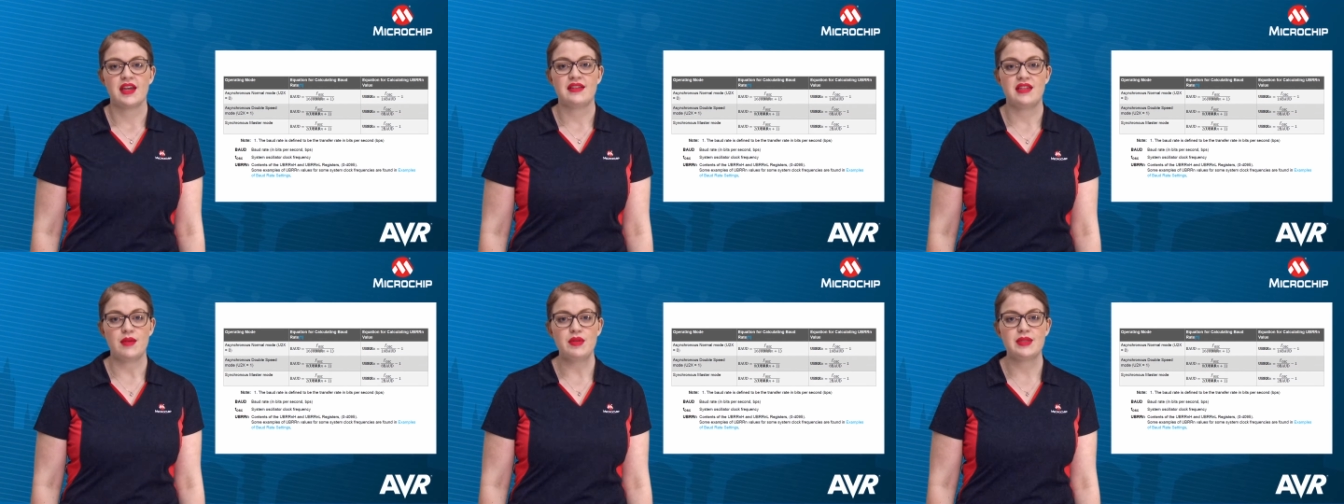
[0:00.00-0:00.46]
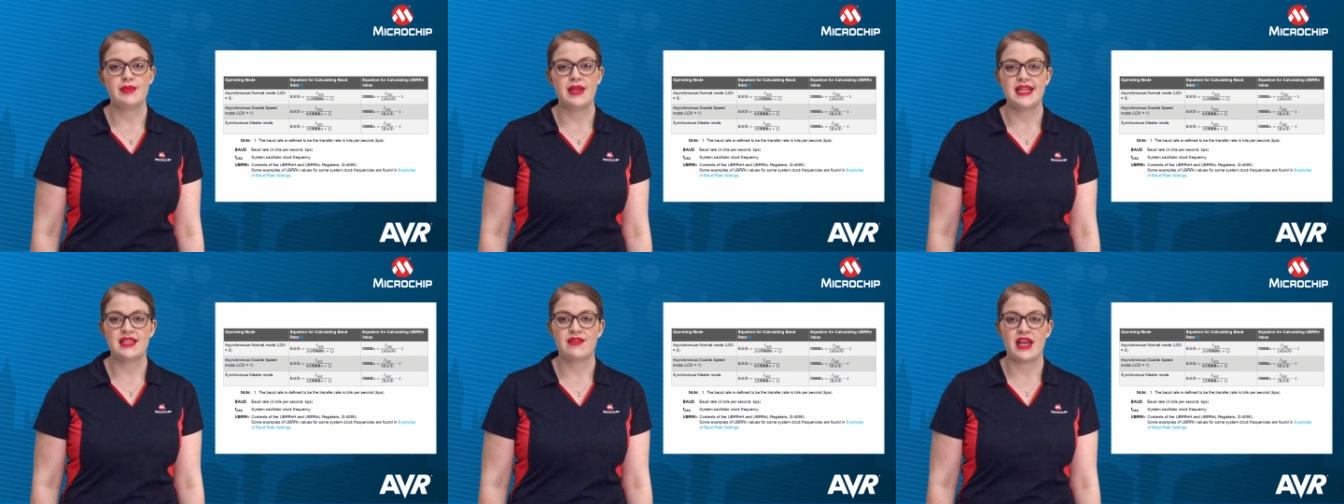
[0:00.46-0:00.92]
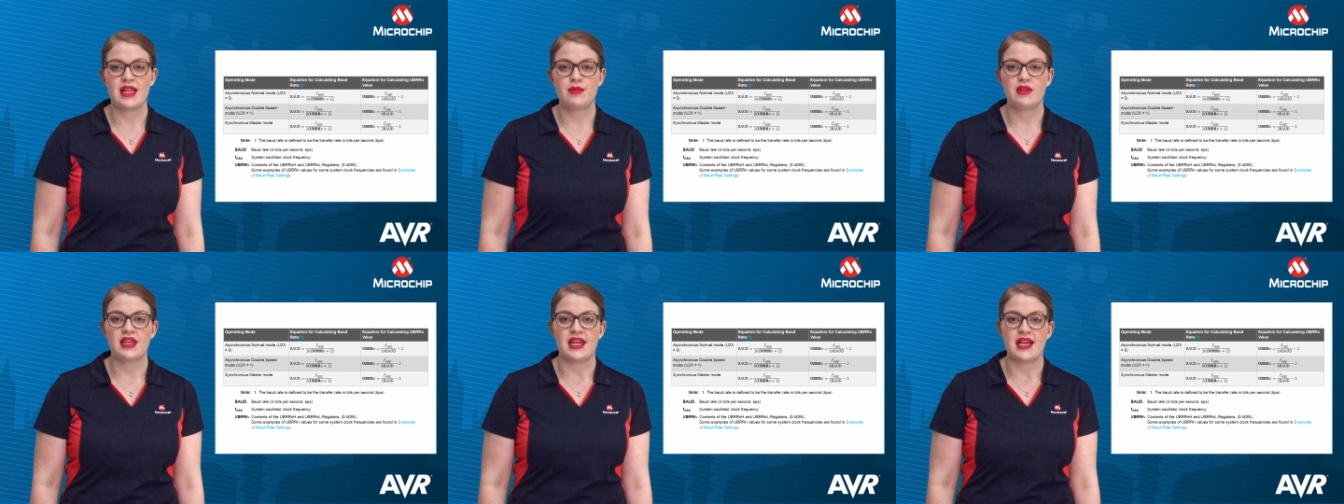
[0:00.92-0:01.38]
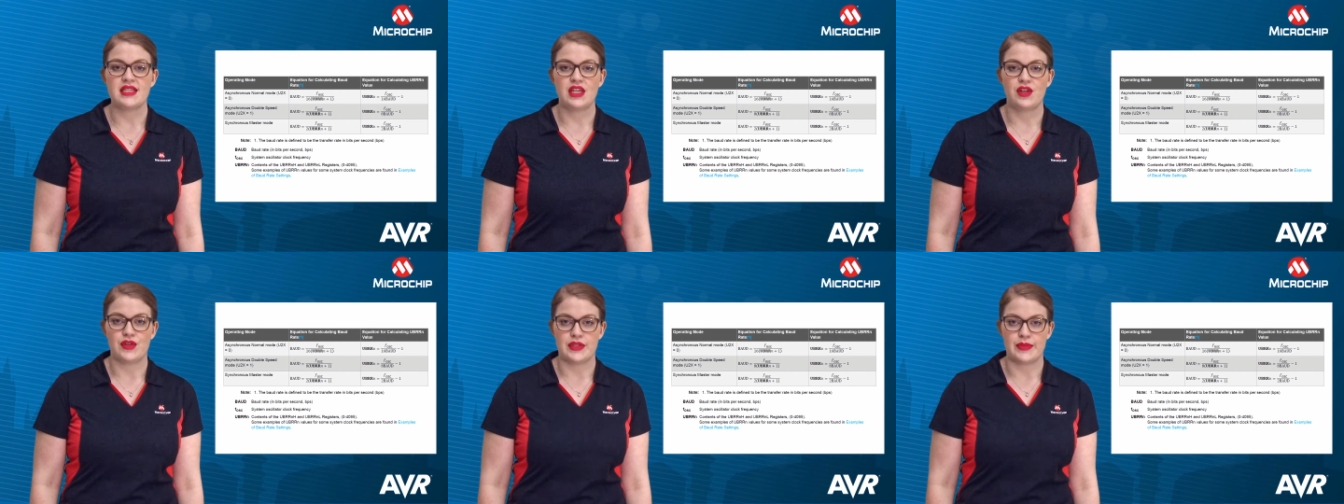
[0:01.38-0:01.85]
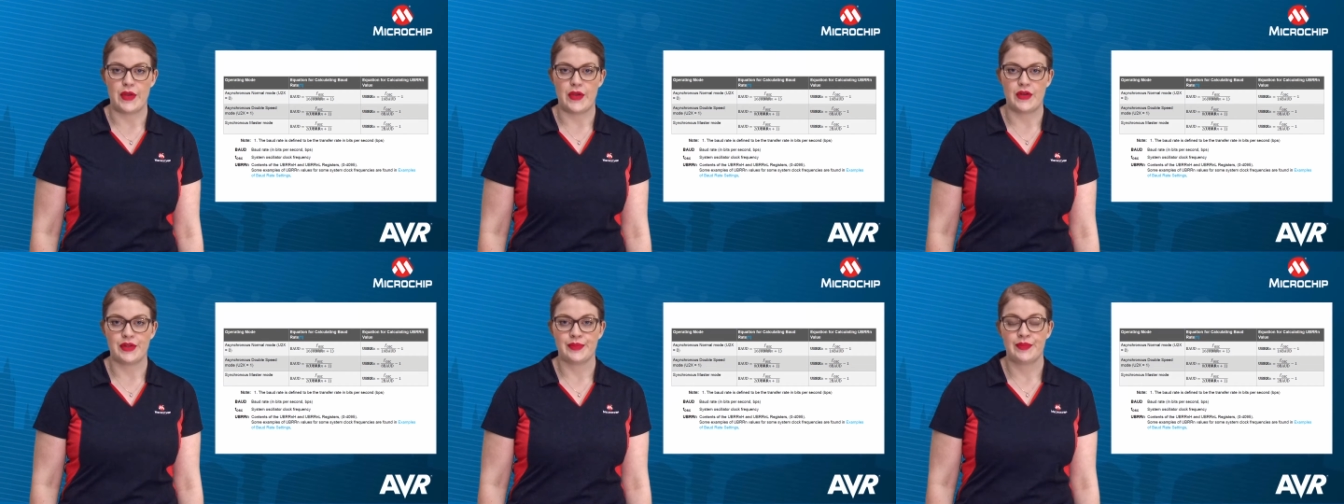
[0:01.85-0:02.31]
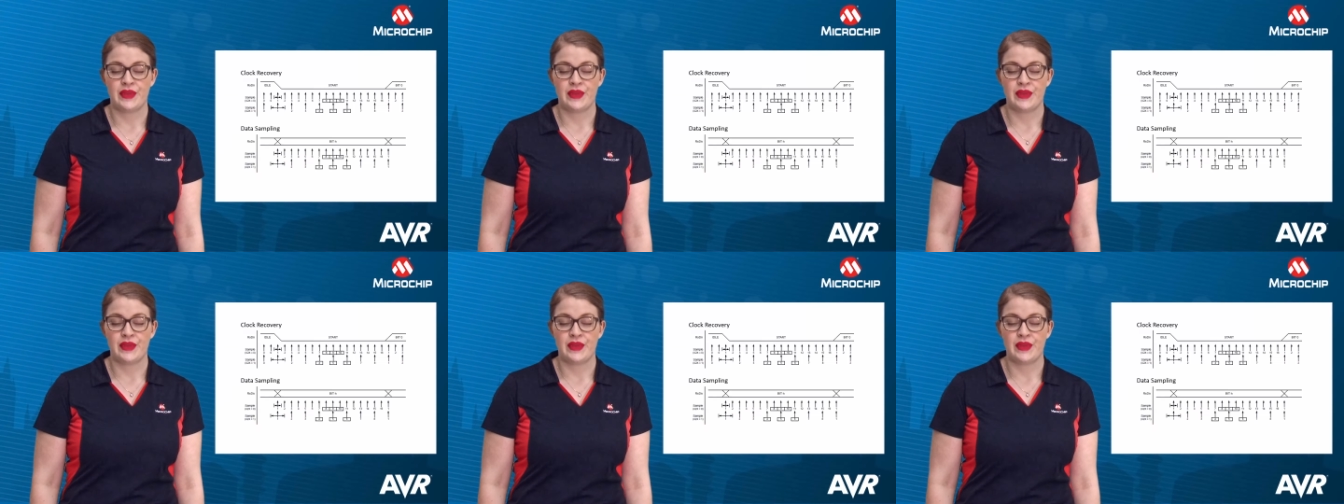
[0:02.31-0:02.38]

Double speed is available in asynchronous mode.